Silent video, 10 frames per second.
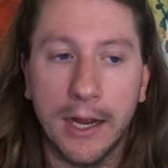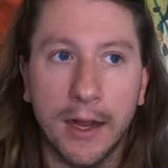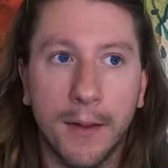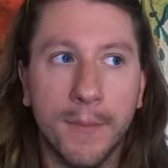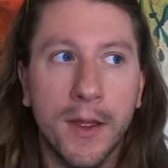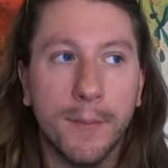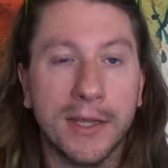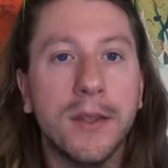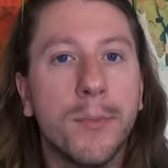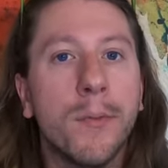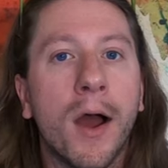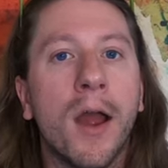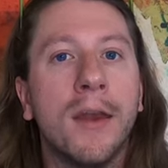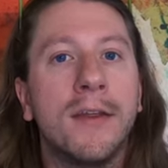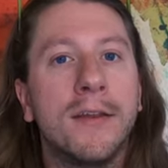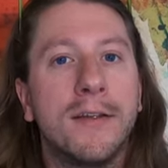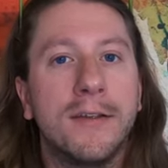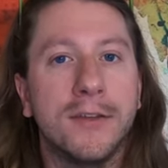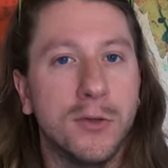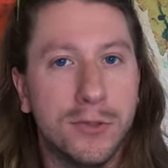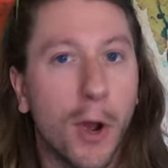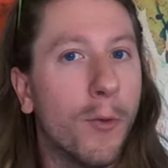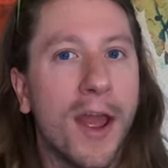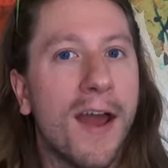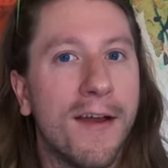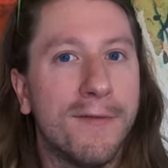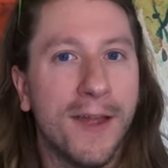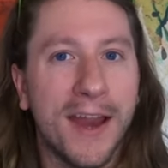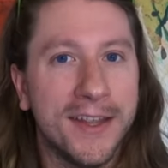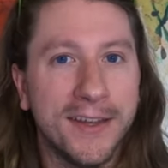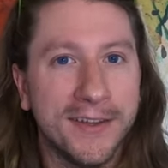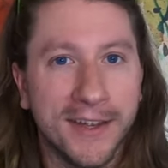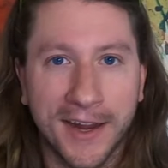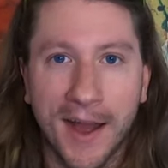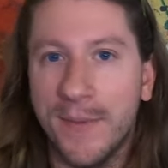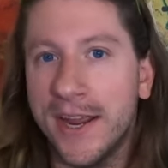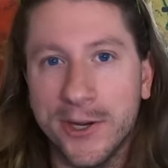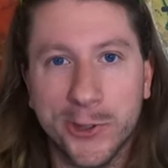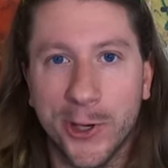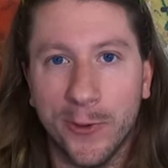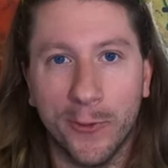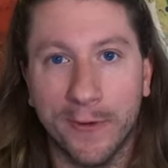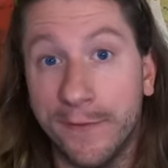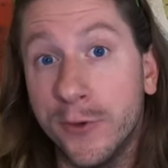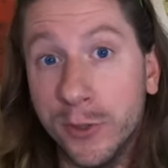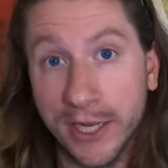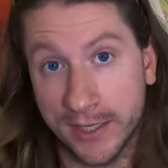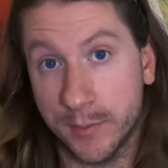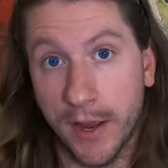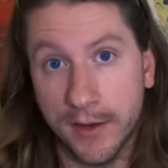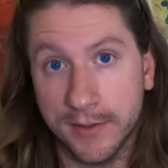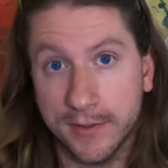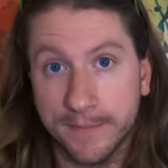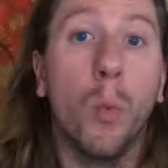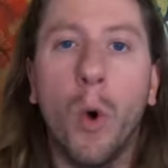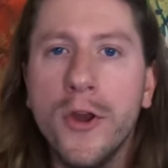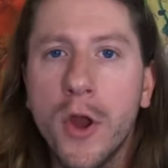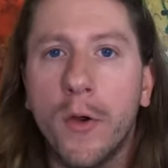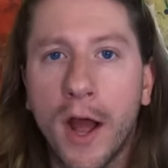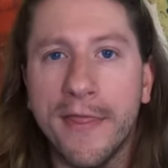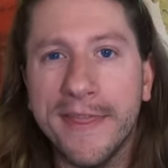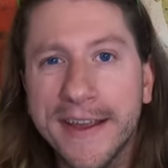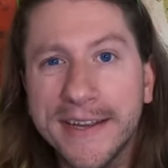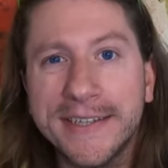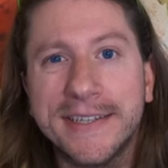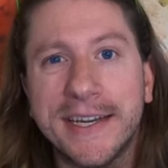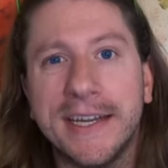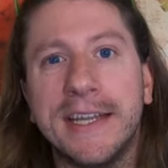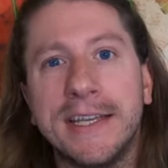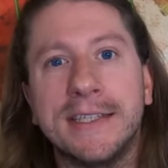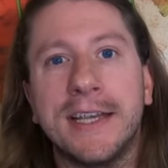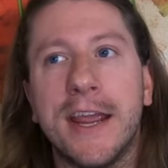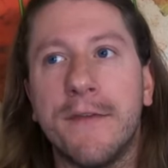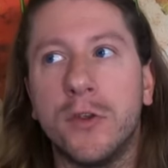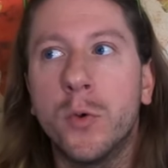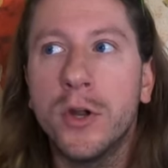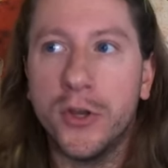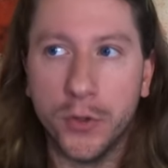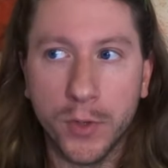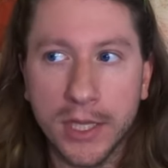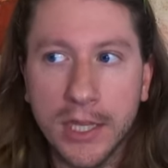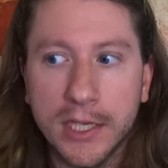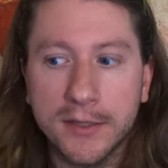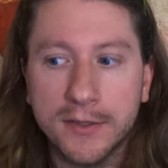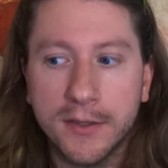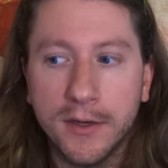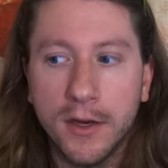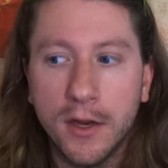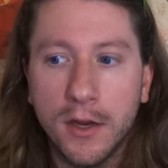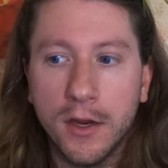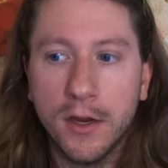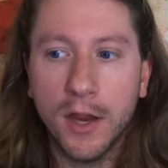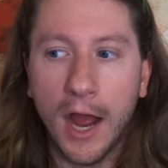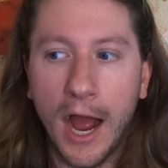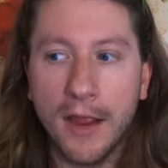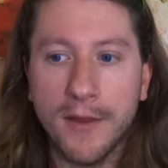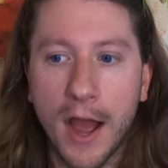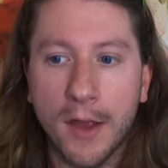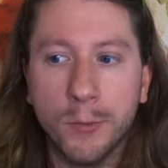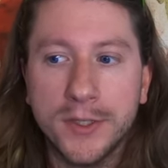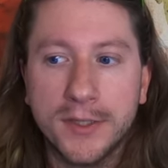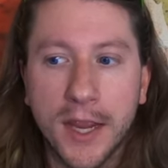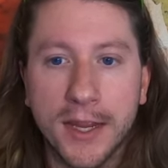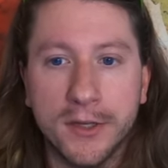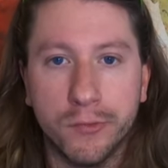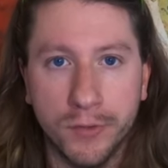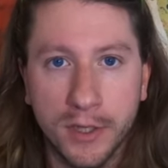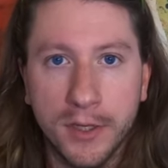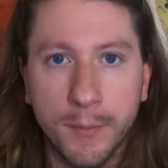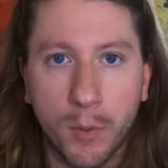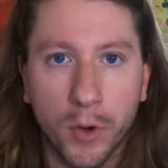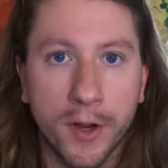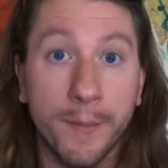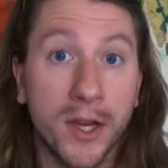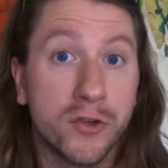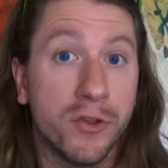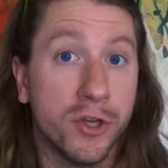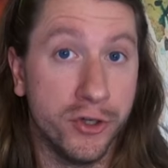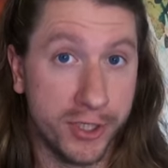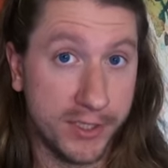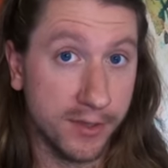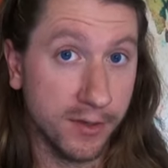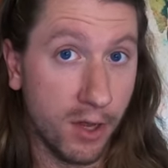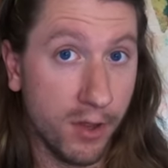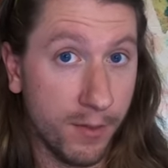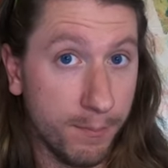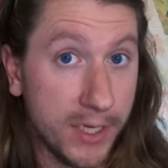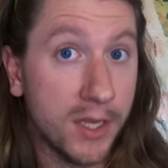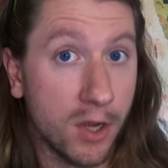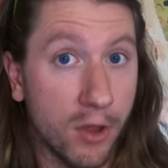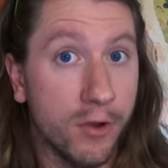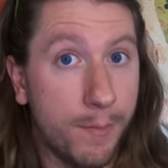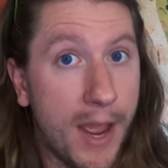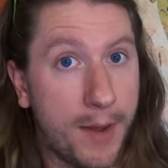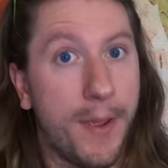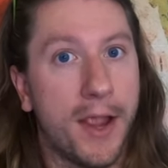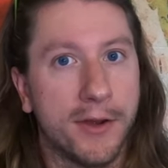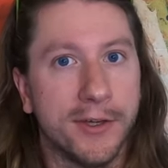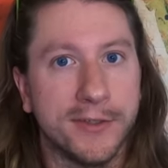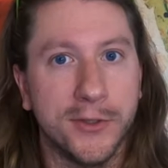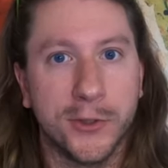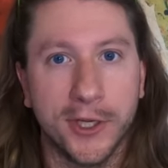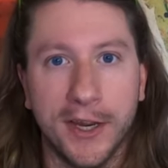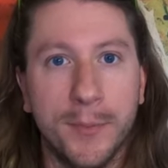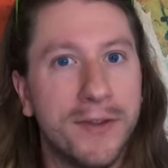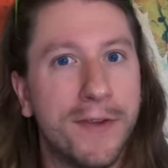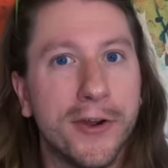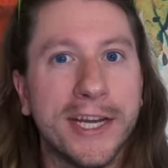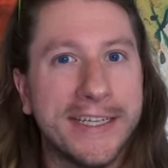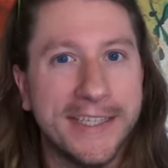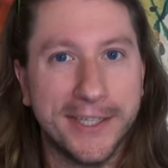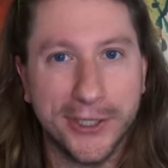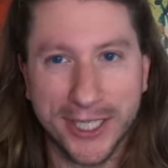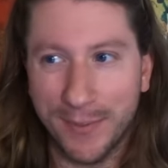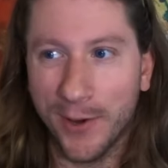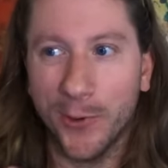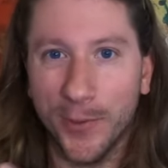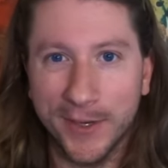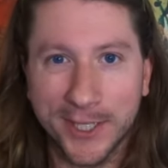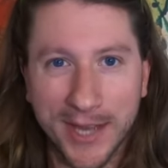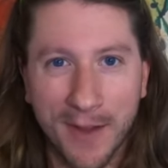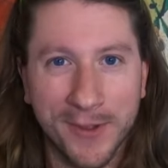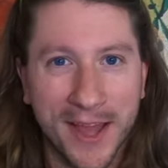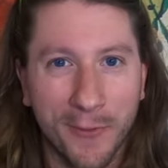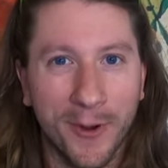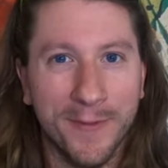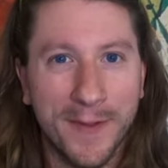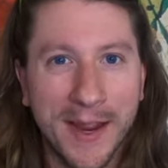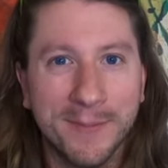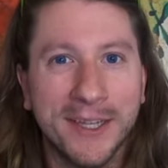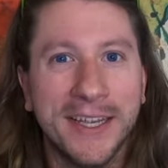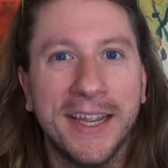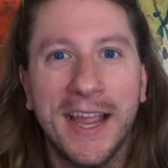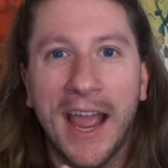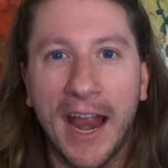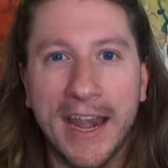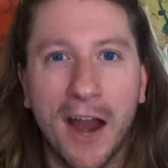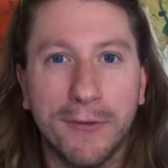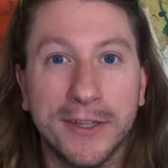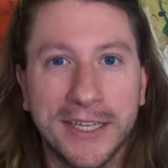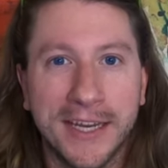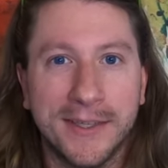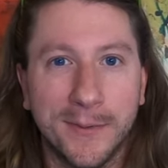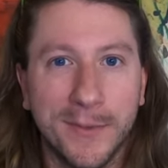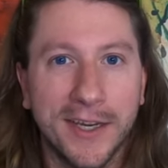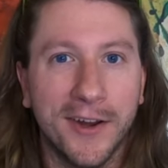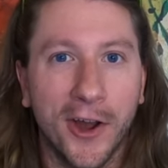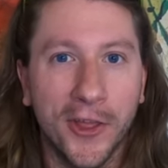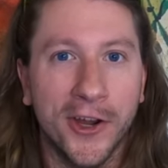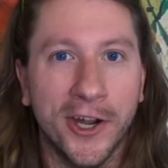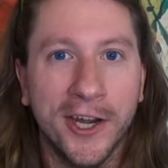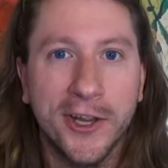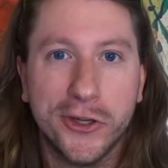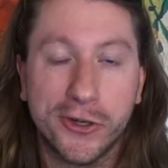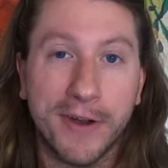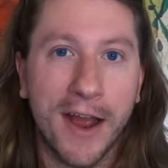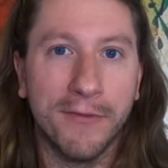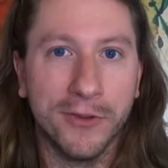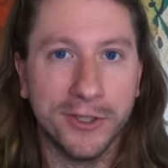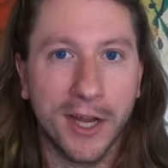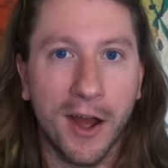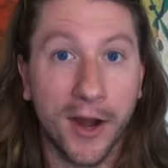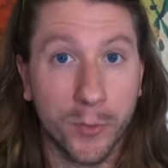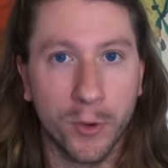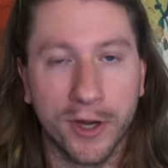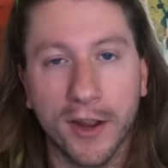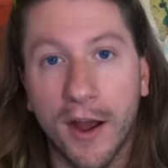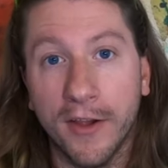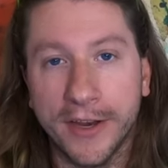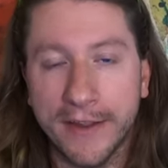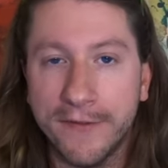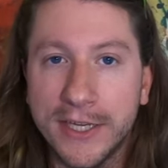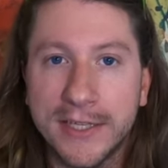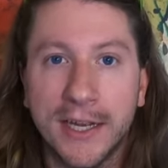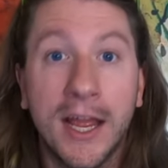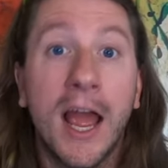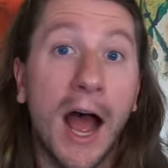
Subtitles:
But keep in mind, you don't have any accommodation or food expense. One note on this is if you are doing this, I would say it's really important to make sure you're still meeting other backpackers. It'd be very easy to just spend a whole bunch of time with that one family and not really get to meet other travelers on a working holiday visa.